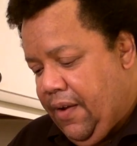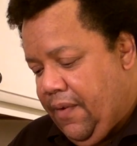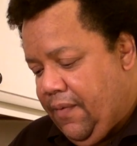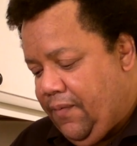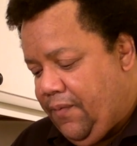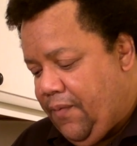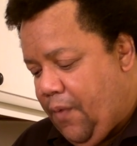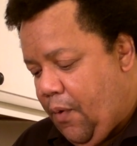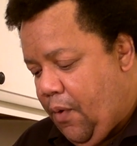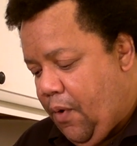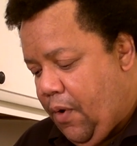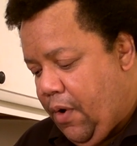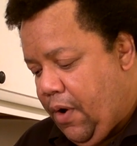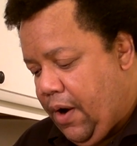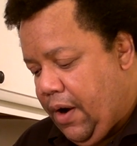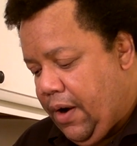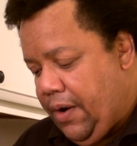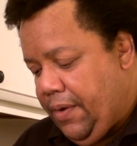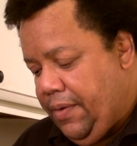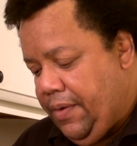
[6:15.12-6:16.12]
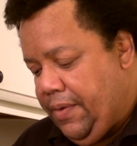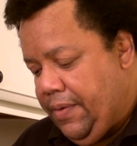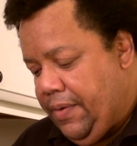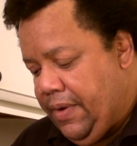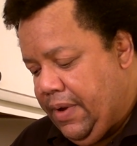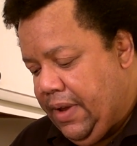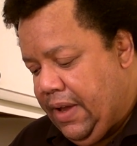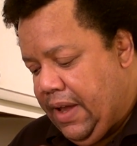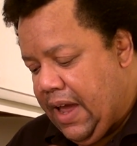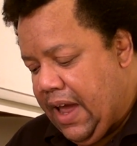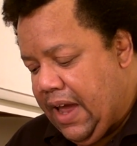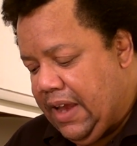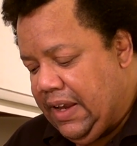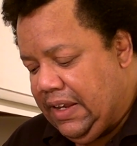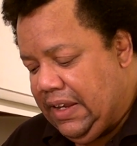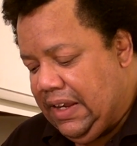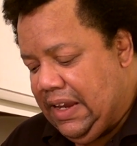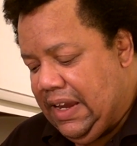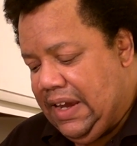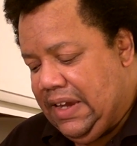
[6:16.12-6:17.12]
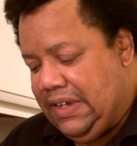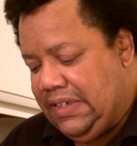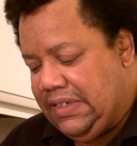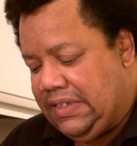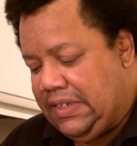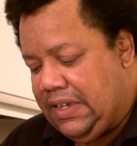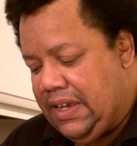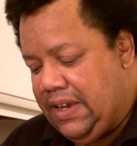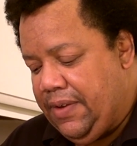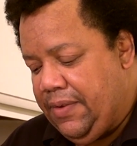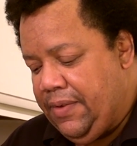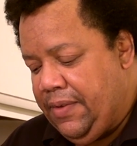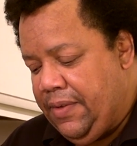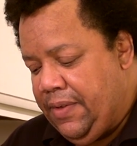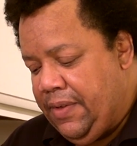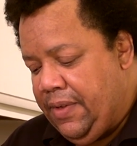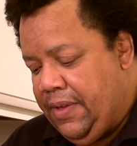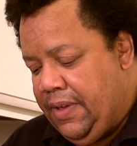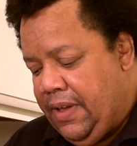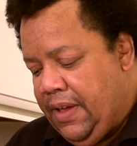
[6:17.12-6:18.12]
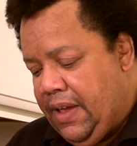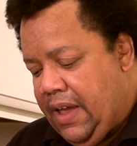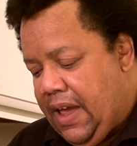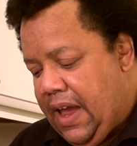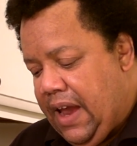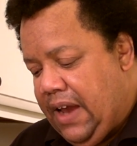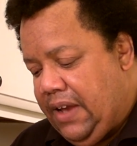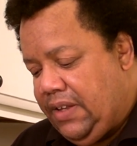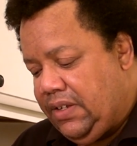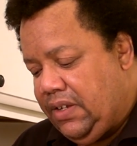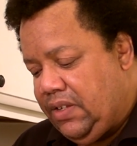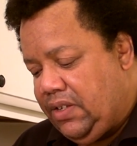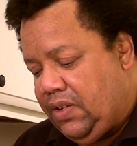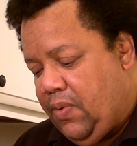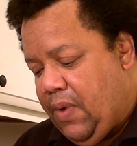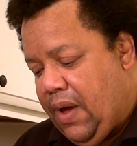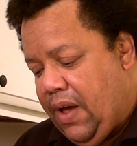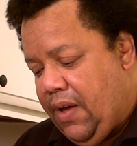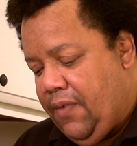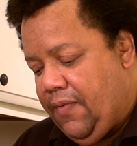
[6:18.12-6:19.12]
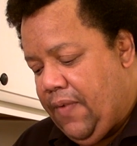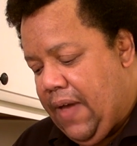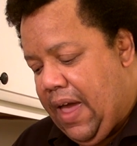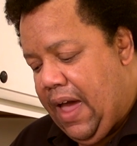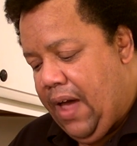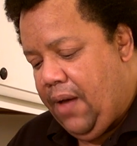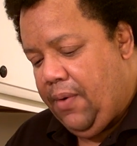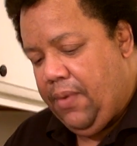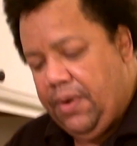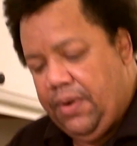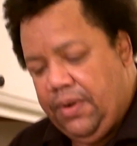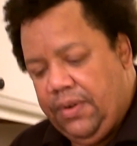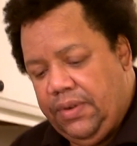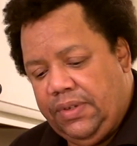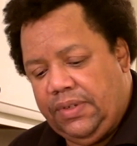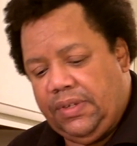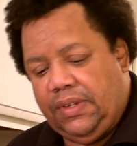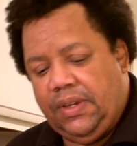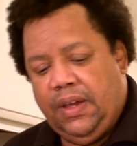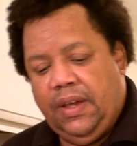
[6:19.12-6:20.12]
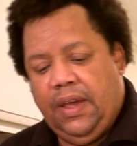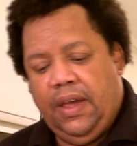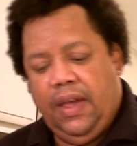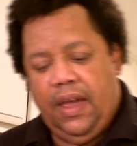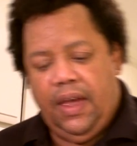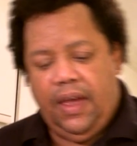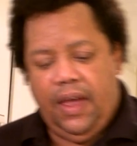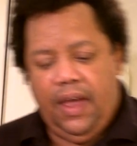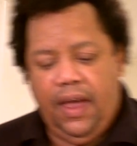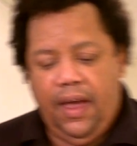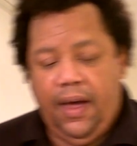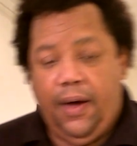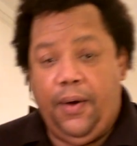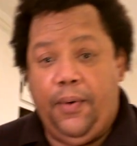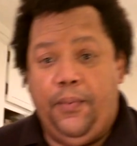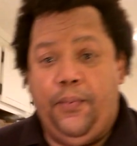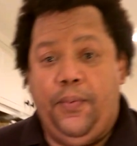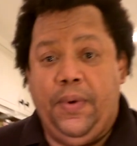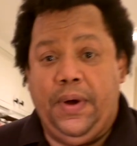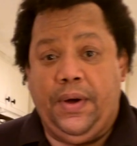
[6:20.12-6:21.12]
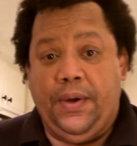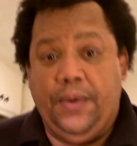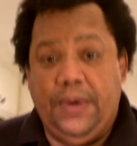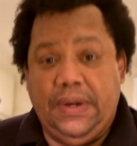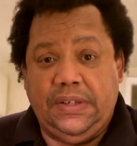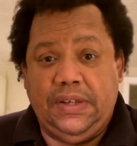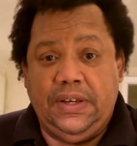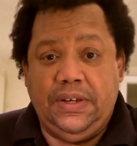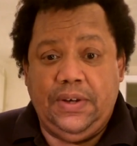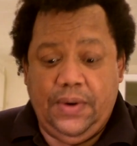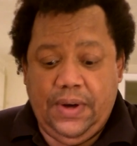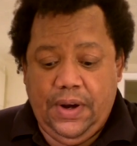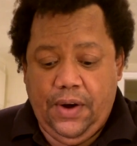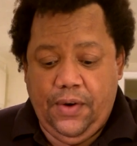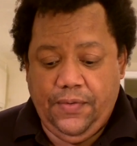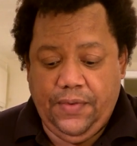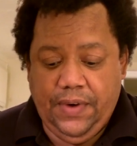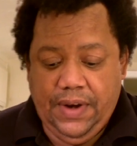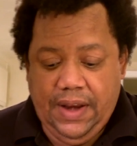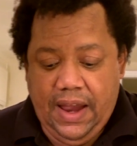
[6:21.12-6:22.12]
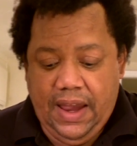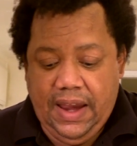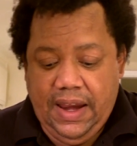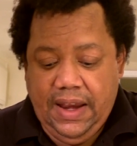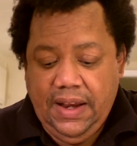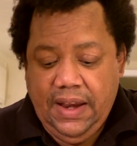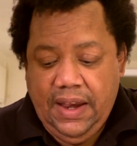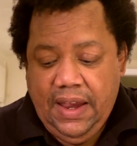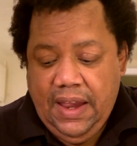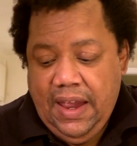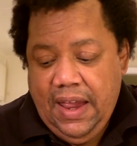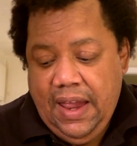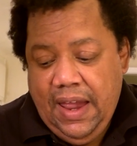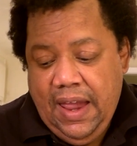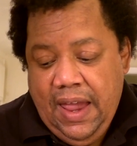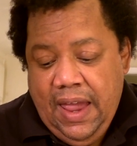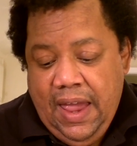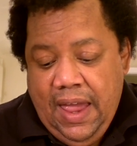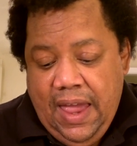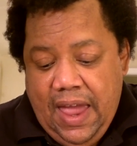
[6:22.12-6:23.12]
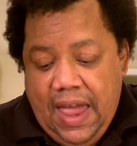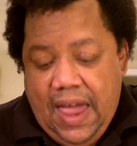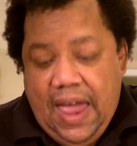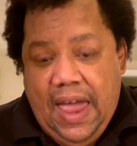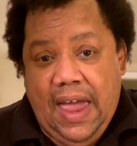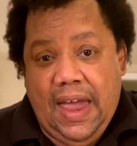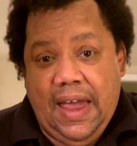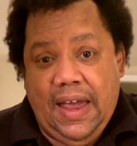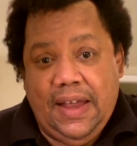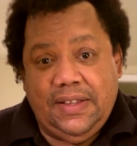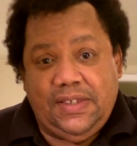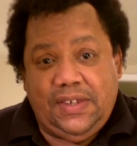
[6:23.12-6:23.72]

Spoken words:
for at least 8 to 12 hours. We're going to do it overnight. And